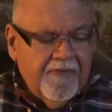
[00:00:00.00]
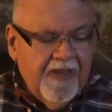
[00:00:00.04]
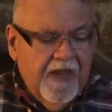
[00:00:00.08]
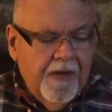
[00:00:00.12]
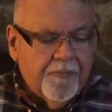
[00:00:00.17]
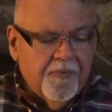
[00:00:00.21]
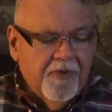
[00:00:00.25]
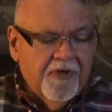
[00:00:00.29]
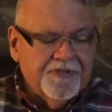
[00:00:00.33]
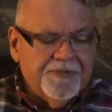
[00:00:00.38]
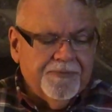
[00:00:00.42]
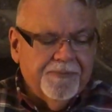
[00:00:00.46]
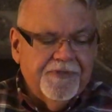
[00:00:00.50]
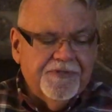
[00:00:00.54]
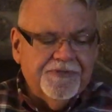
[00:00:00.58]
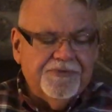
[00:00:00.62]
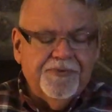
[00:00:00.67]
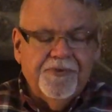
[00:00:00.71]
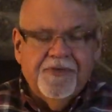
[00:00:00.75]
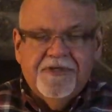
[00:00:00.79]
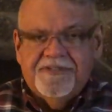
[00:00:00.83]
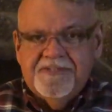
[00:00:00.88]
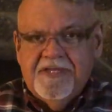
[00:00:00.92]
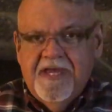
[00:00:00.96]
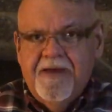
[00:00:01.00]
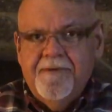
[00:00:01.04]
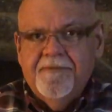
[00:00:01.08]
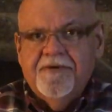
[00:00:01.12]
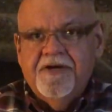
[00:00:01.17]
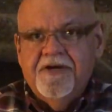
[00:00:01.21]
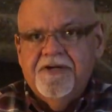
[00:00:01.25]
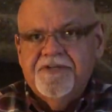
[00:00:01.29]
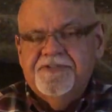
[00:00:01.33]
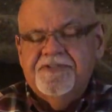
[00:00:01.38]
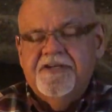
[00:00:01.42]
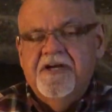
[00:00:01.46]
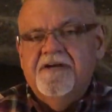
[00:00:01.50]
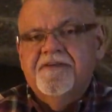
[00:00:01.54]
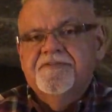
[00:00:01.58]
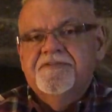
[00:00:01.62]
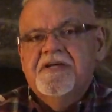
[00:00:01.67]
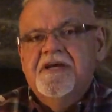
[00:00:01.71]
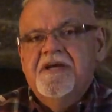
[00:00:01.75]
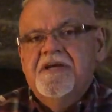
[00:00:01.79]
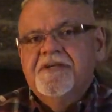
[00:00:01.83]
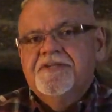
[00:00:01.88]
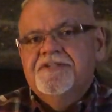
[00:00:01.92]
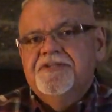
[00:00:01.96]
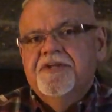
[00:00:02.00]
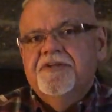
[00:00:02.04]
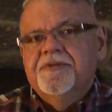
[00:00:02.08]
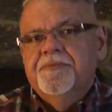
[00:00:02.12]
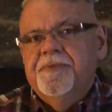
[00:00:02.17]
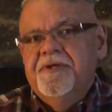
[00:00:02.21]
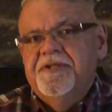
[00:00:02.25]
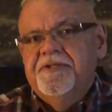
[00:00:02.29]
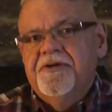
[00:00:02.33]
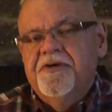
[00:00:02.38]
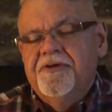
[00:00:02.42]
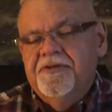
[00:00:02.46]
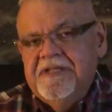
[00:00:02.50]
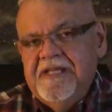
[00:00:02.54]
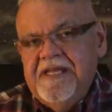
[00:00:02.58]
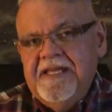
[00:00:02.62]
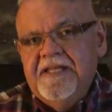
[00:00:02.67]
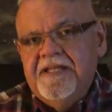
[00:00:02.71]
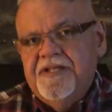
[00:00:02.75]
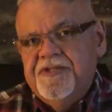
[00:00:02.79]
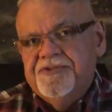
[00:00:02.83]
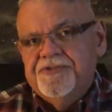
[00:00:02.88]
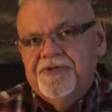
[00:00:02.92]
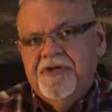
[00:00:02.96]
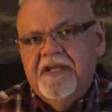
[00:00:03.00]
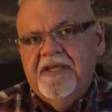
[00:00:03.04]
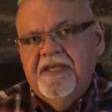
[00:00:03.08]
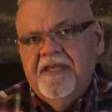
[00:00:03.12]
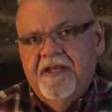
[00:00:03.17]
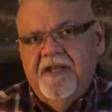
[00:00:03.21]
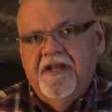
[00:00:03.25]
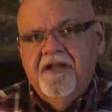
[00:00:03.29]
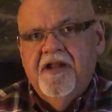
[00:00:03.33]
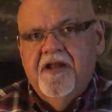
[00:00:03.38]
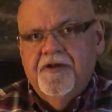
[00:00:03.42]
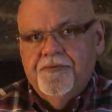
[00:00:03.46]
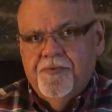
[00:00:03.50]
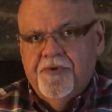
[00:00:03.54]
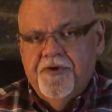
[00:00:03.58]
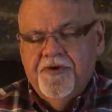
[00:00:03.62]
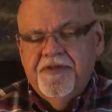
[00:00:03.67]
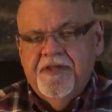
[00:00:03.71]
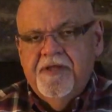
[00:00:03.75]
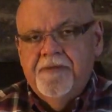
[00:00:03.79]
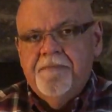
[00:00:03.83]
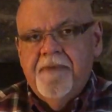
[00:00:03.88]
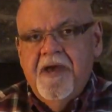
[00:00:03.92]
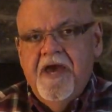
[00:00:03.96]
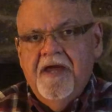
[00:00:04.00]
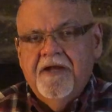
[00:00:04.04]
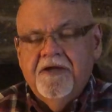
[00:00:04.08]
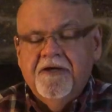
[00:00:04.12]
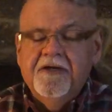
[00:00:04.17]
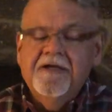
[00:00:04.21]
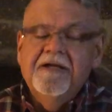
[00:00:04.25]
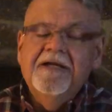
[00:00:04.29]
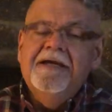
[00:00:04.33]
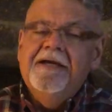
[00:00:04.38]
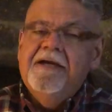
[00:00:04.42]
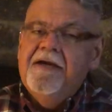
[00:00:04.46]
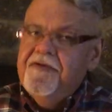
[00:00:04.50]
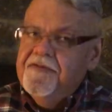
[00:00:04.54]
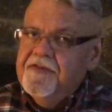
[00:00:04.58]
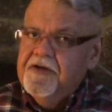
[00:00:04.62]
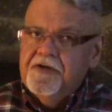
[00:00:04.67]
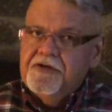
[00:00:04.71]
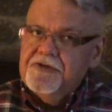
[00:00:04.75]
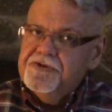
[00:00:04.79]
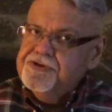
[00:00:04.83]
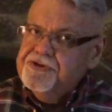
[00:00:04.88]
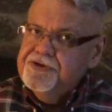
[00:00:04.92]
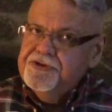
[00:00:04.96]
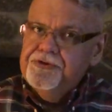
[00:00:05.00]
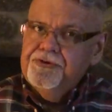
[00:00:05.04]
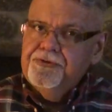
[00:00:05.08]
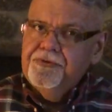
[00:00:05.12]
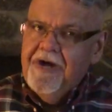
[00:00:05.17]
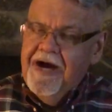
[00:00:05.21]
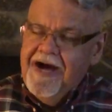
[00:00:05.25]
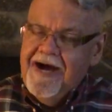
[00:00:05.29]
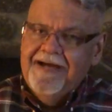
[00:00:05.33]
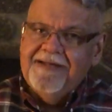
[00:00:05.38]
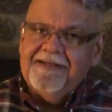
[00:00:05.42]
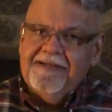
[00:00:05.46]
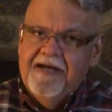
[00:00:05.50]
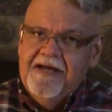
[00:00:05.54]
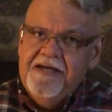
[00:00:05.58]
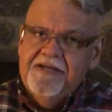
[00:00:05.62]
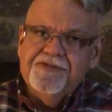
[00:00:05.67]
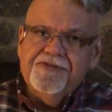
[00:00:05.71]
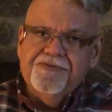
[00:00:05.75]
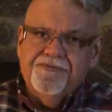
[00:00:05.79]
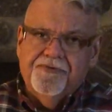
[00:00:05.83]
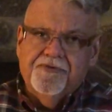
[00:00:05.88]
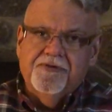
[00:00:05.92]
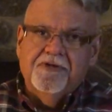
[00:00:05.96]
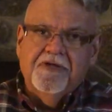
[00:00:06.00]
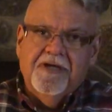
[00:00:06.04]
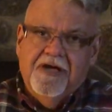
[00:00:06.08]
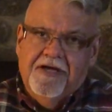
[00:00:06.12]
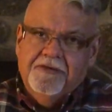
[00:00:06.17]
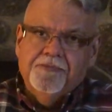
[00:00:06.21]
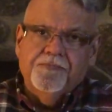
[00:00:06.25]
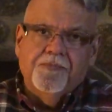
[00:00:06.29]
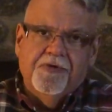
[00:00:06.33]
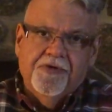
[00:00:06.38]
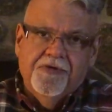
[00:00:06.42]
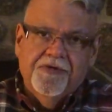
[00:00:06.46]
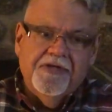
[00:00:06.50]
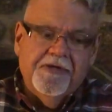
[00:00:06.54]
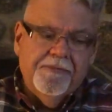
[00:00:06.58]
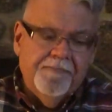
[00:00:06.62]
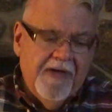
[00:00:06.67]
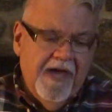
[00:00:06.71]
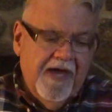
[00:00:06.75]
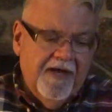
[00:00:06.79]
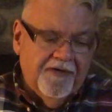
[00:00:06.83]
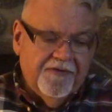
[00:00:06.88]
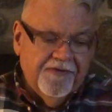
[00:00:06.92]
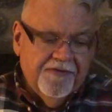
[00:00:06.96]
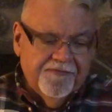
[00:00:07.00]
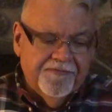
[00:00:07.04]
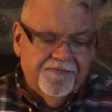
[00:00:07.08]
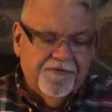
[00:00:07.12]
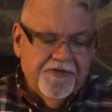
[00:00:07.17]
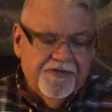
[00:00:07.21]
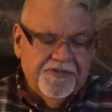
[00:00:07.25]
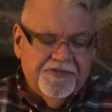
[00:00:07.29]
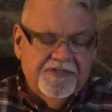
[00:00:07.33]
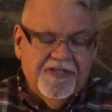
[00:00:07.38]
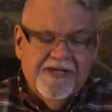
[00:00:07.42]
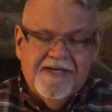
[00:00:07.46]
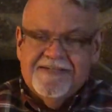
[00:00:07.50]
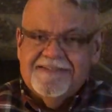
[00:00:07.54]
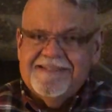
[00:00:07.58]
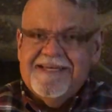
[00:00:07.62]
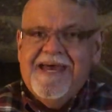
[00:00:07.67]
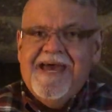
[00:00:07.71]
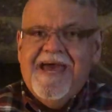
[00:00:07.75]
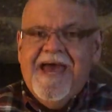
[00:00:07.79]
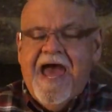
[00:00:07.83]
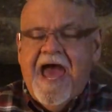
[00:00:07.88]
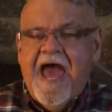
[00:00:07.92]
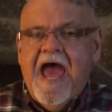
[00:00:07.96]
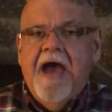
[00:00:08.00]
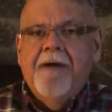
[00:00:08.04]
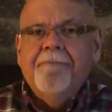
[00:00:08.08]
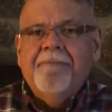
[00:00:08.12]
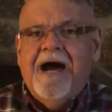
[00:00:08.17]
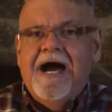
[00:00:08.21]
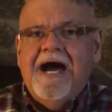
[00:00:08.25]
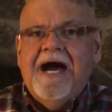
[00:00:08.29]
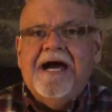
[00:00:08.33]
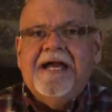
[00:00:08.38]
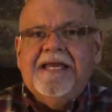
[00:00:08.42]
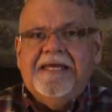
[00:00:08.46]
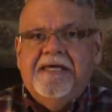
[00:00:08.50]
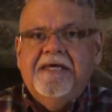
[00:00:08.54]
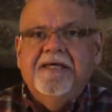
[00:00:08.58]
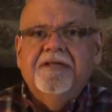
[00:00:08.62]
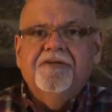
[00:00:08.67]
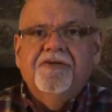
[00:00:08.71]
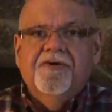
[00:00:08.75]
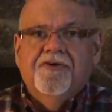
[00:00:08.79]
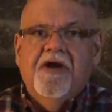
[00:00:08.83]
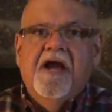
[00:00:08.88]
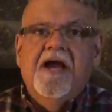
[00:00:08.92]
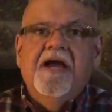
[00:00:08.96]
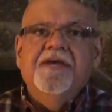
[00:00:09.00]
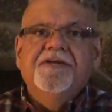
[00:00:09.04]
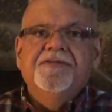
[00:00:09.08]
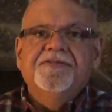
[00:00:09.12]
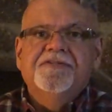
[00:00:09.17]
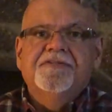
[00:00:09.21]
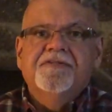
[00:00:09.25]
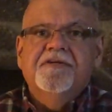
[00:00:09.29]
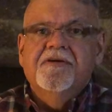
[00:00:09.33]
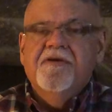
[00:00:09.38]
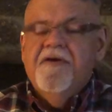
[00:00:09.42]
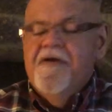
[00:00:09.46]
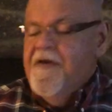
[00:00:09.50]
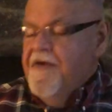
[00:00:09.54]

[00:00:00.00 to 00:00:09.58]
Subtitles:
And we're supposed to examine ourselves so that we don't eat and drink in an unworthy manner. There are two highlights for unworthy manner. The first is, am I in Christ?